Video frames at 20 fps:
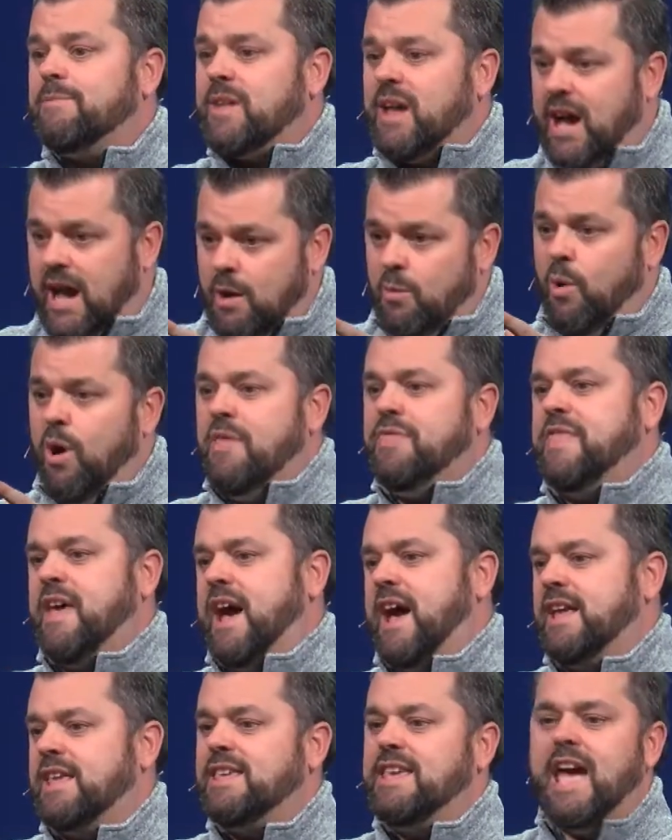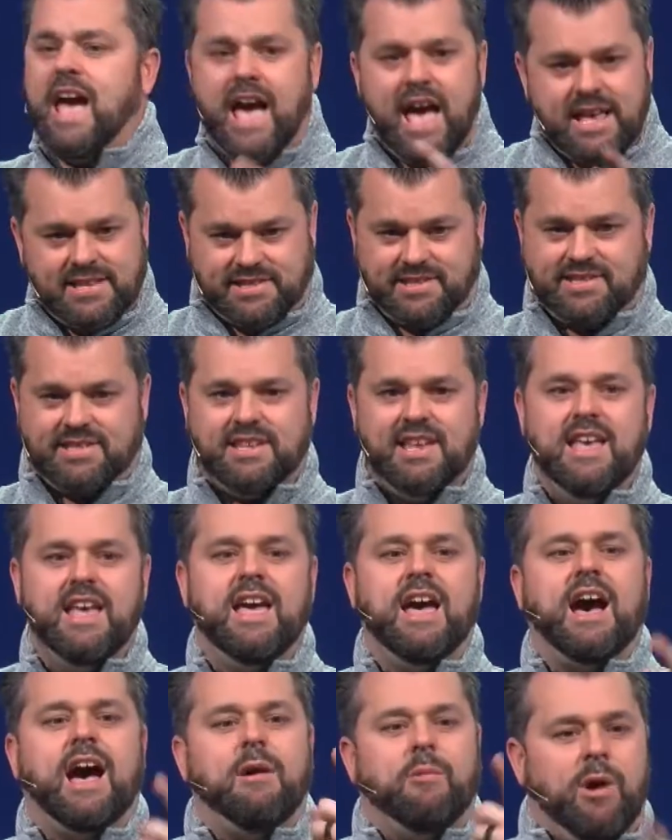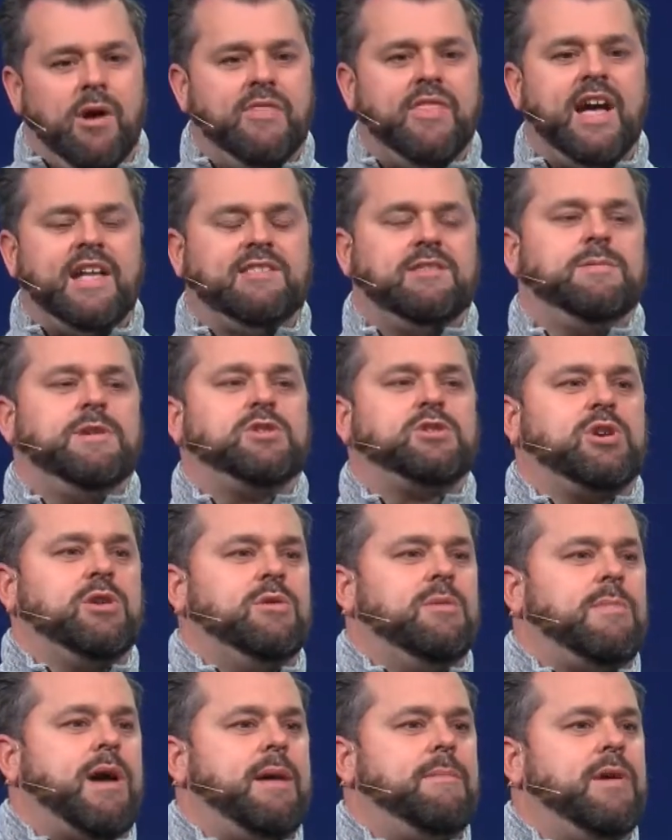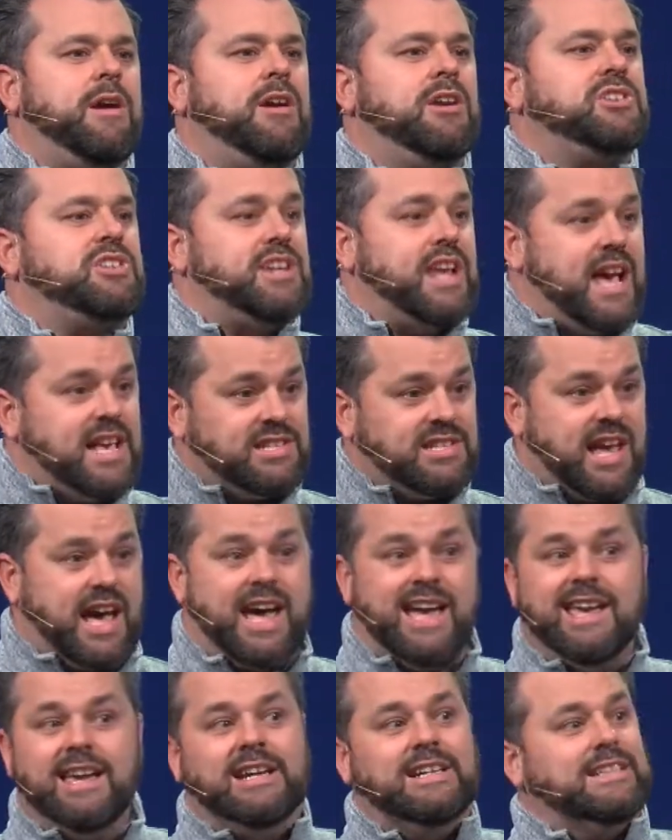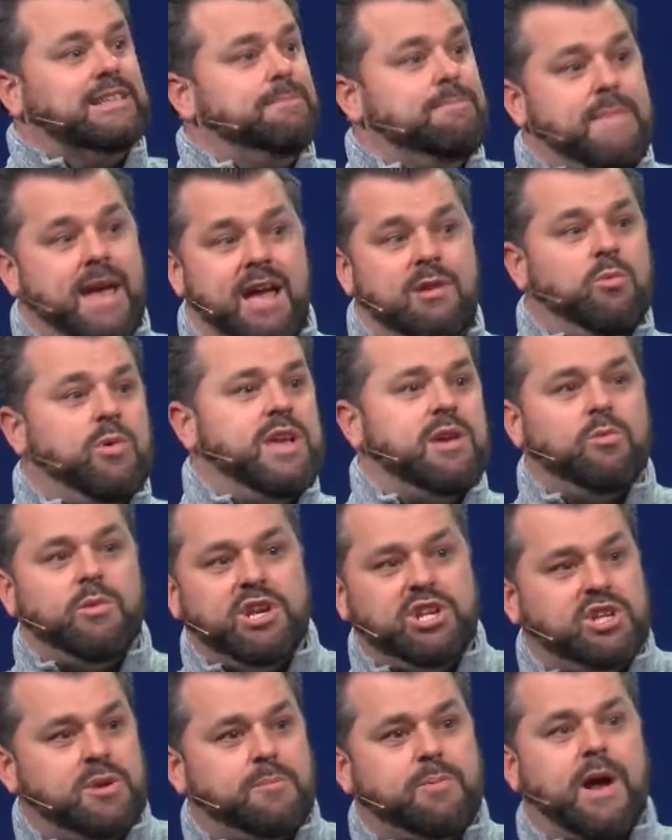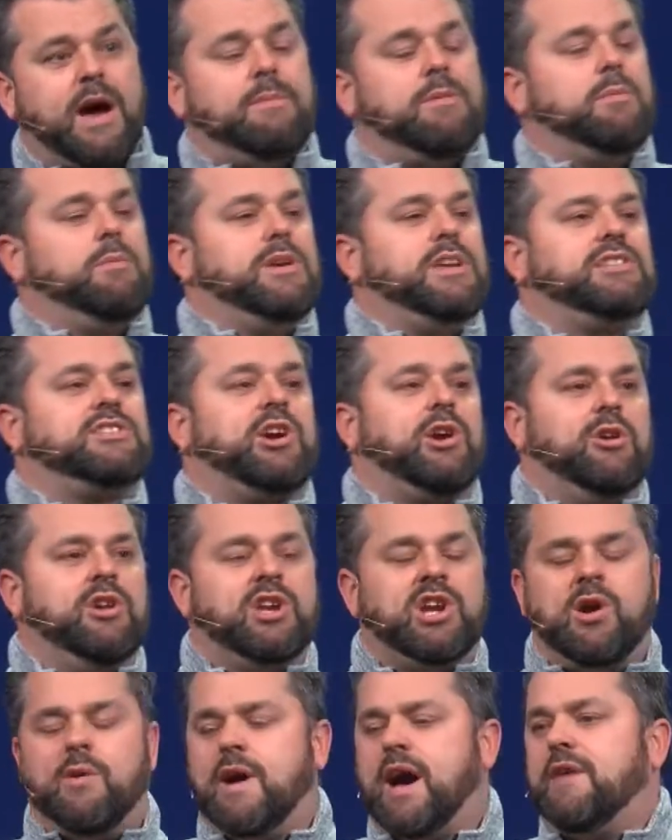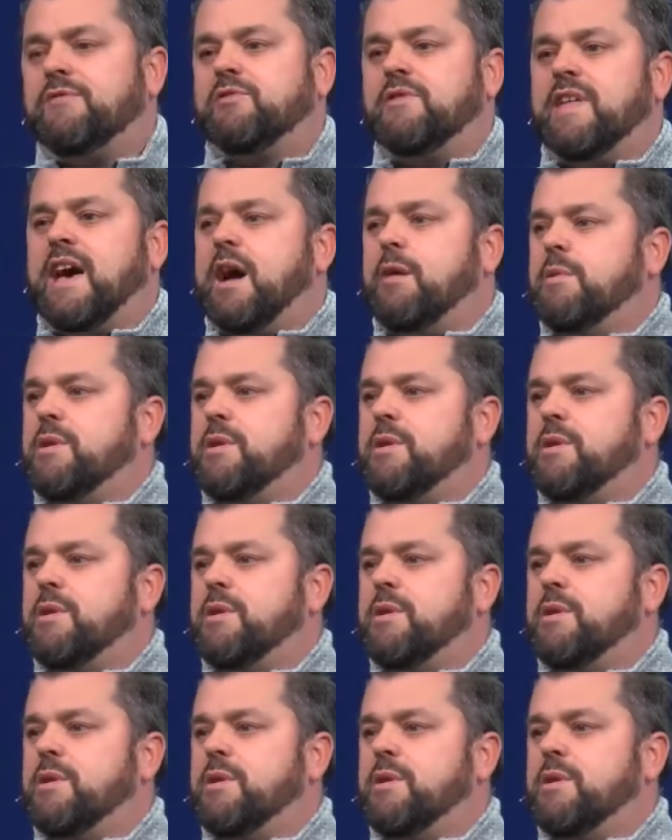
I want that. Yes, I want that to be true in my marriage. Yes, I, man, we, we should probably turn and go after that